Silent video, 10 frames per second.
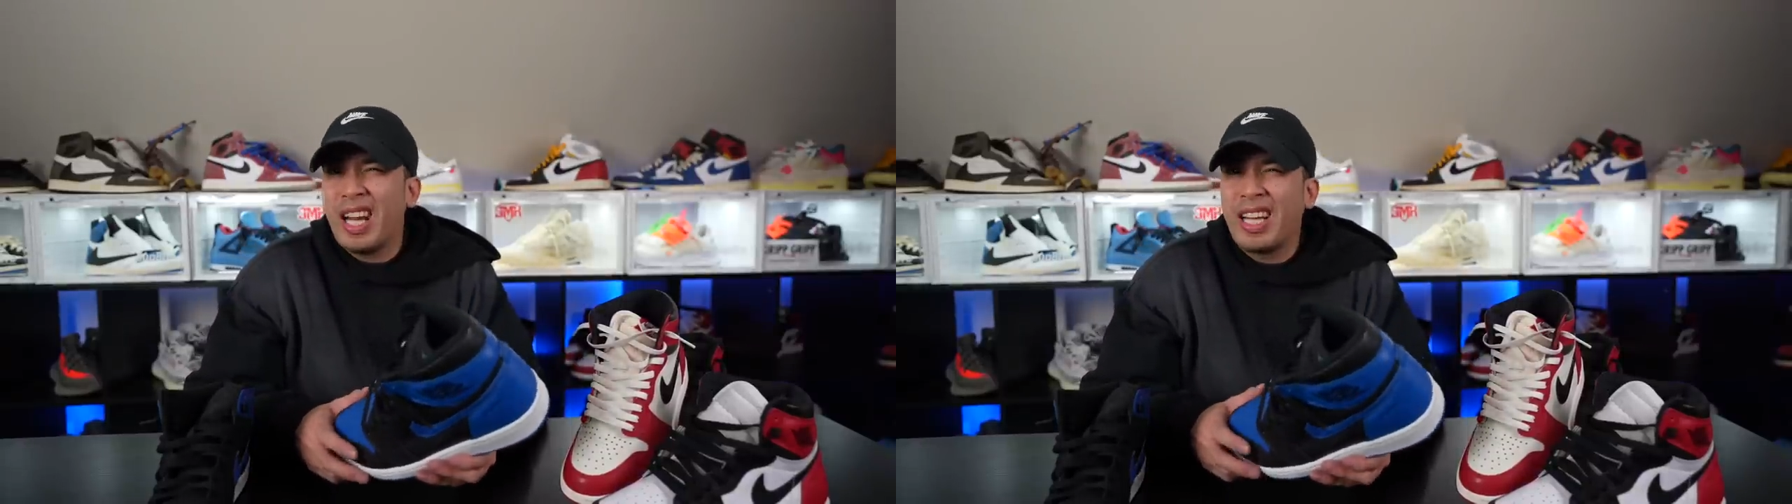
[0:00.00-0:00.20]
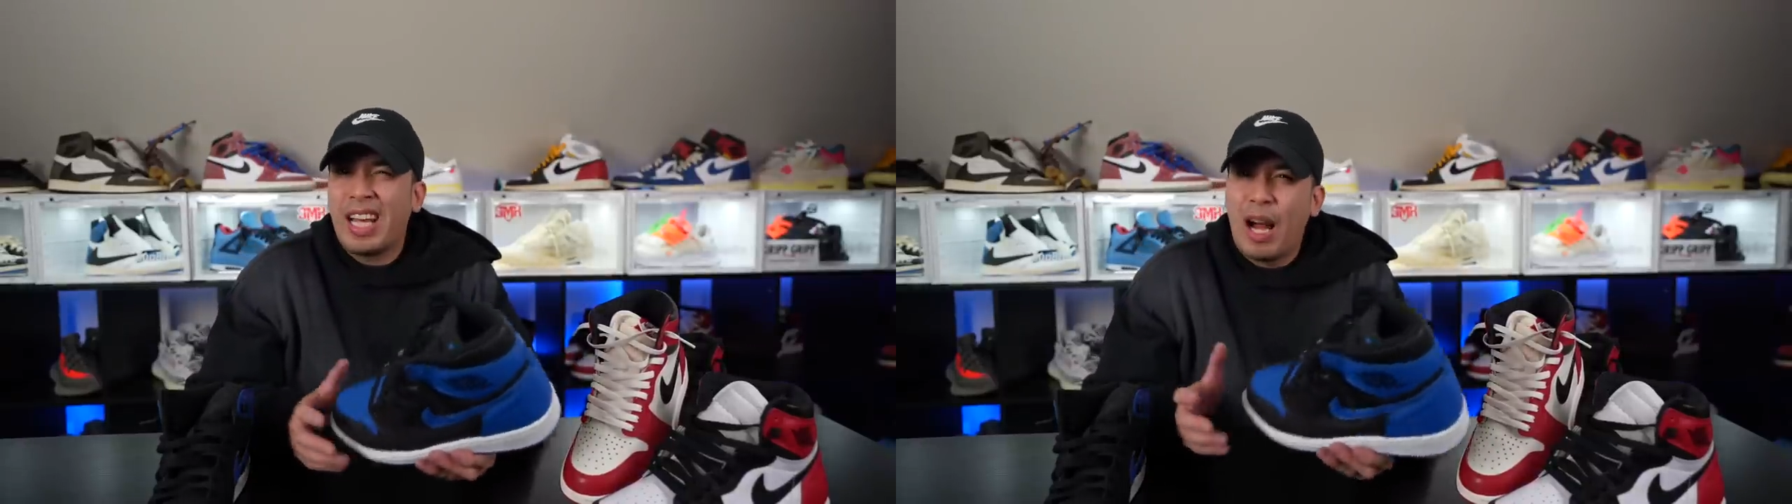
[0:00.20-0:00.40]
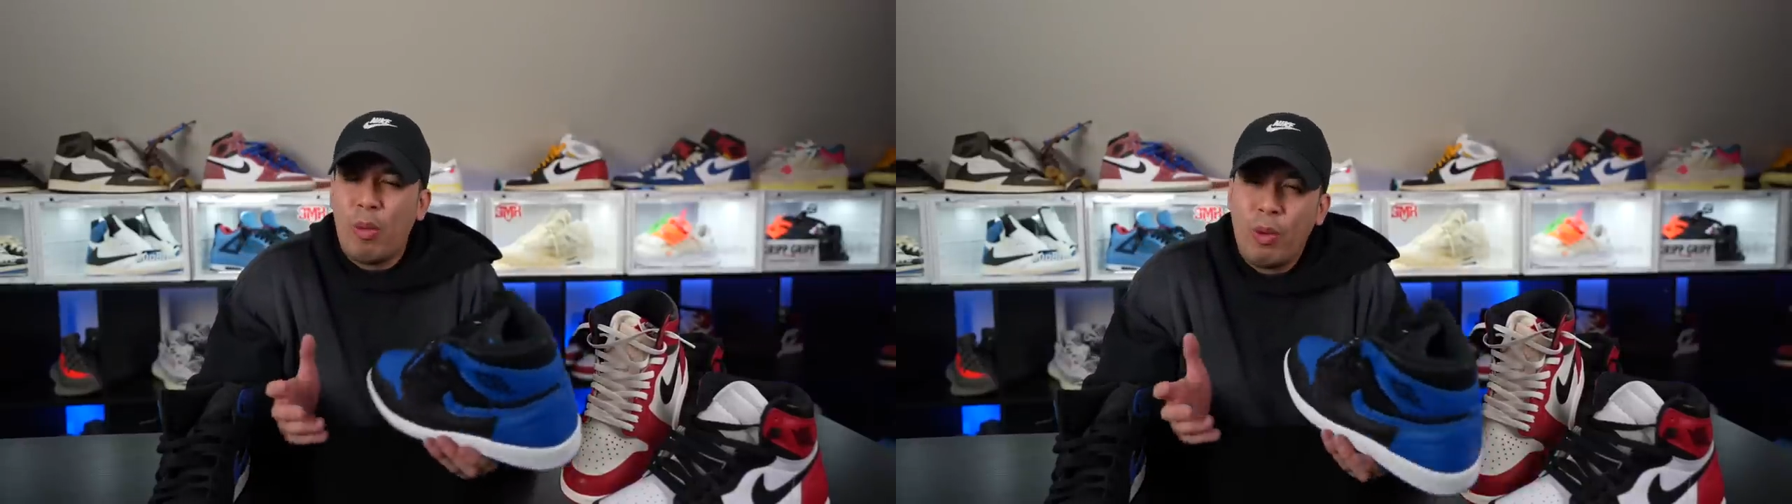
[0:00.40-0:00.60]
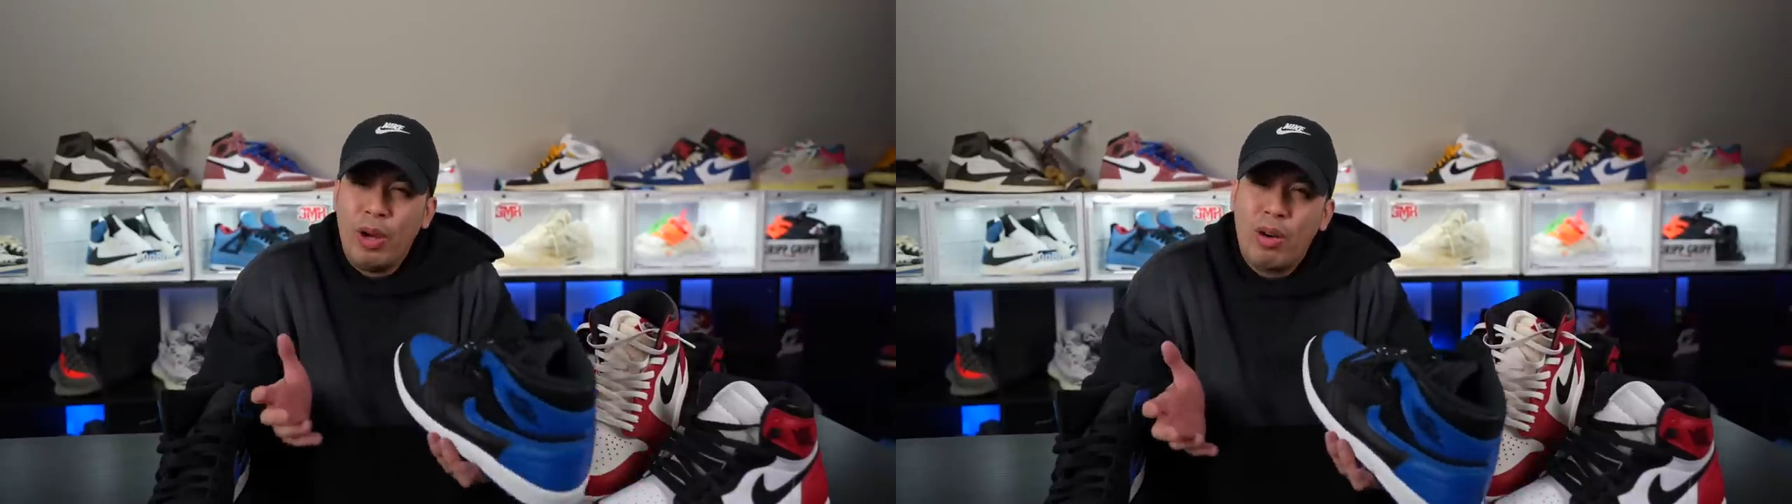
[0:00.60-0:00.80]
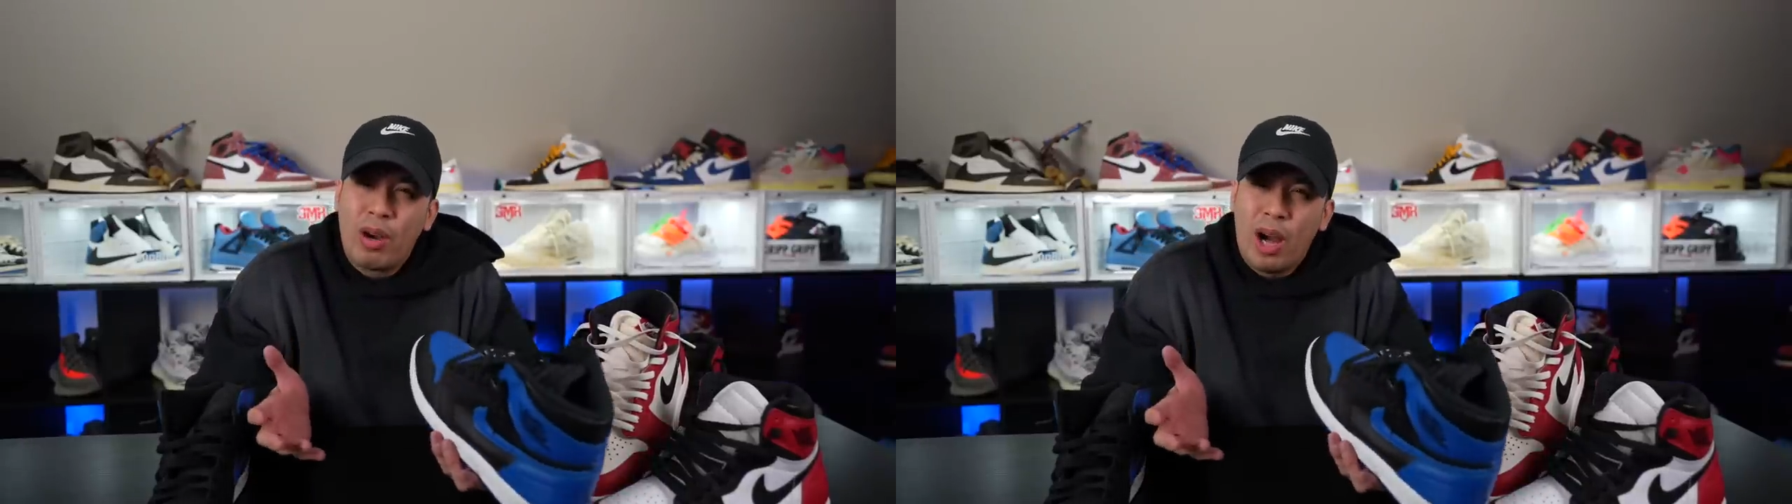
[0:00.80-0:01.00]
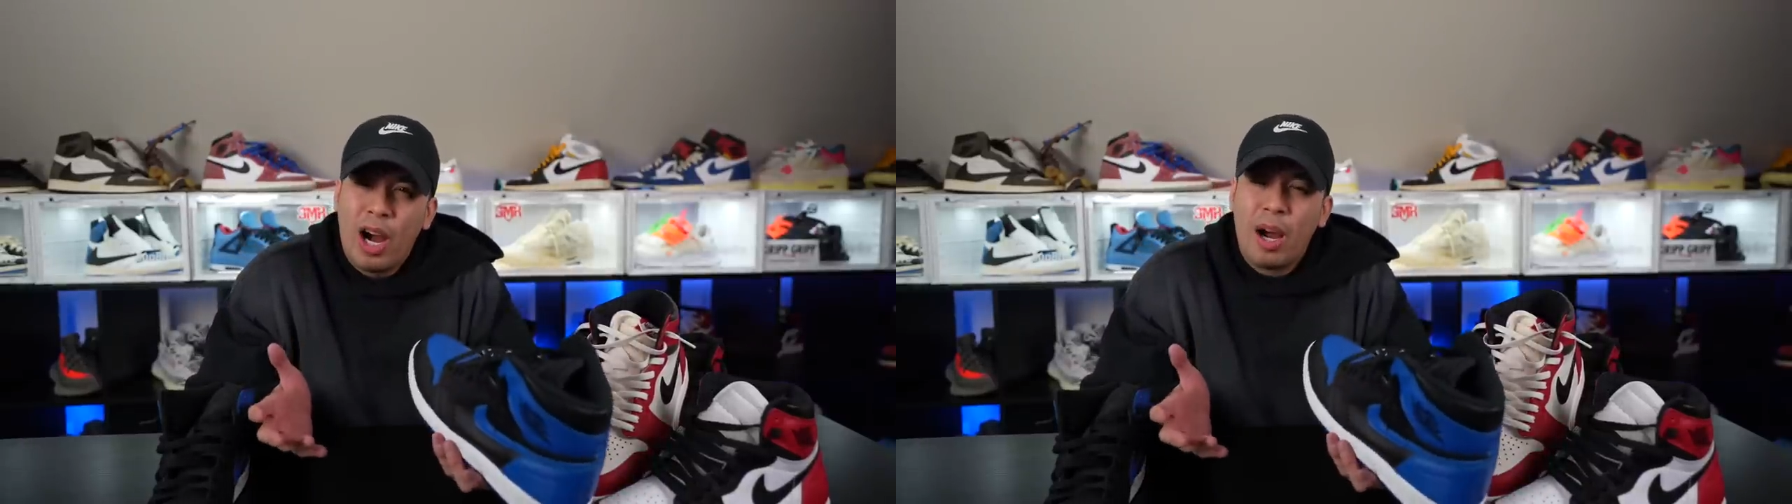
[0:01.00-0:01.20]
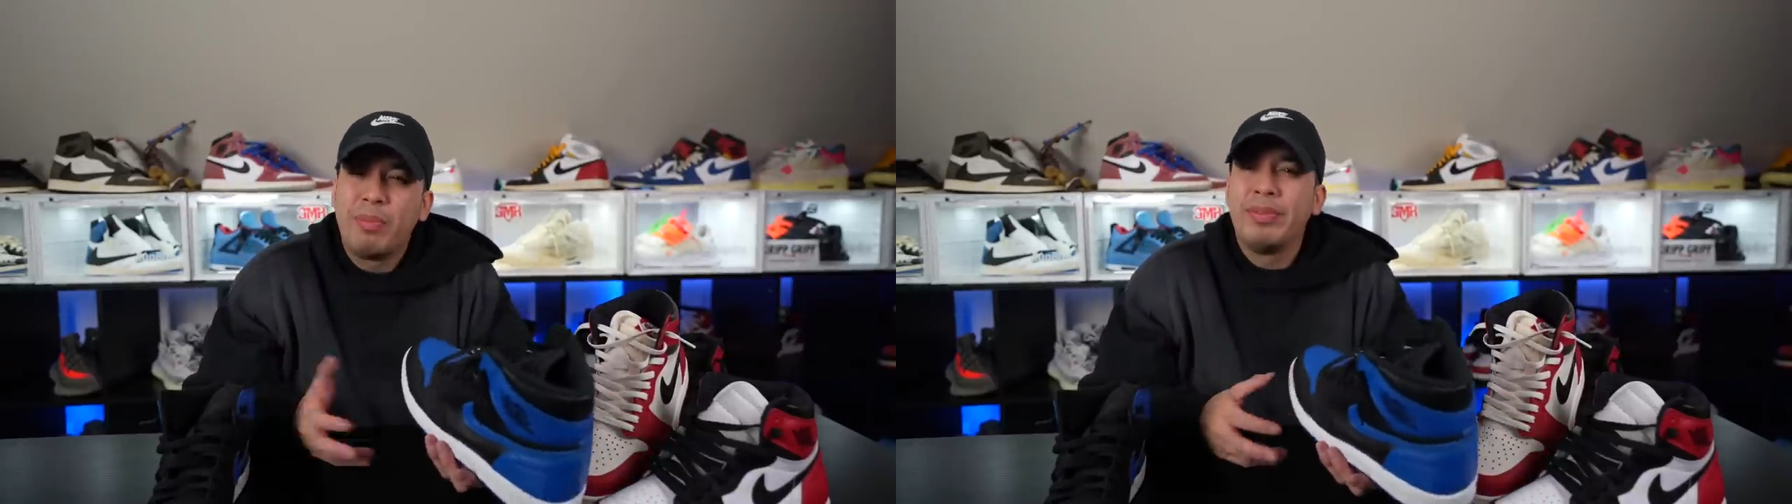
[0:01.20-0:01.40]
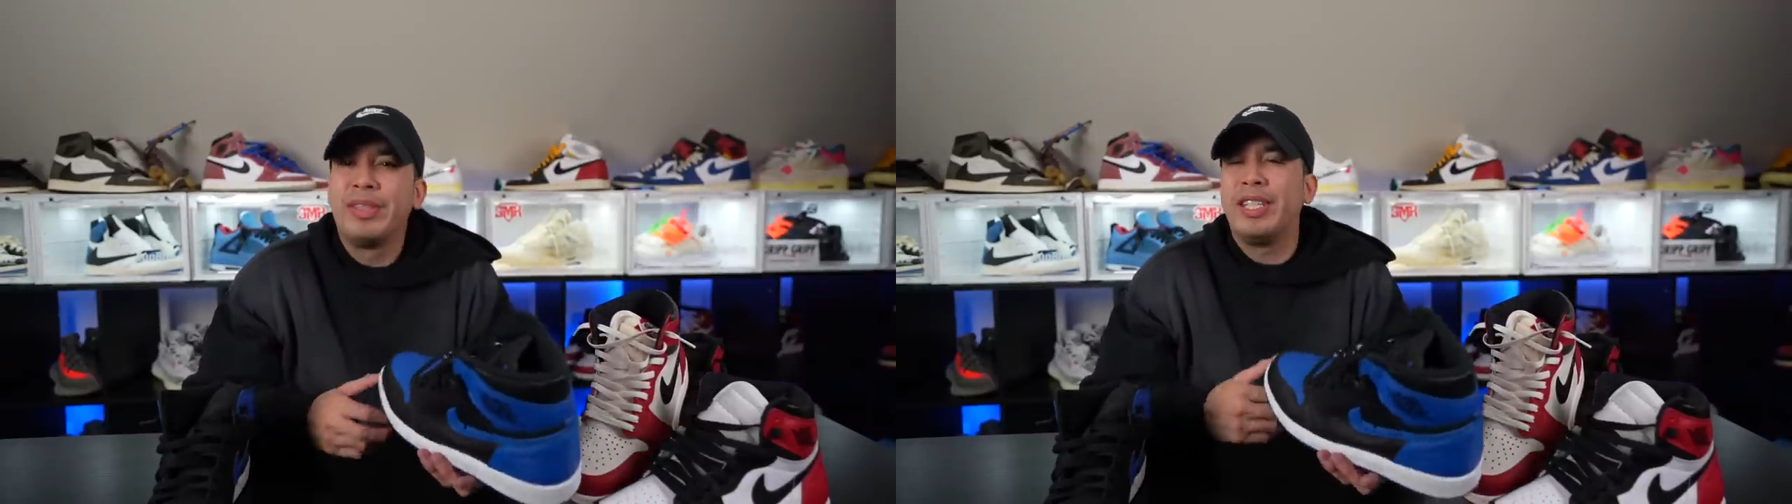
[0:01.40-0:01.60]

likely I will cop,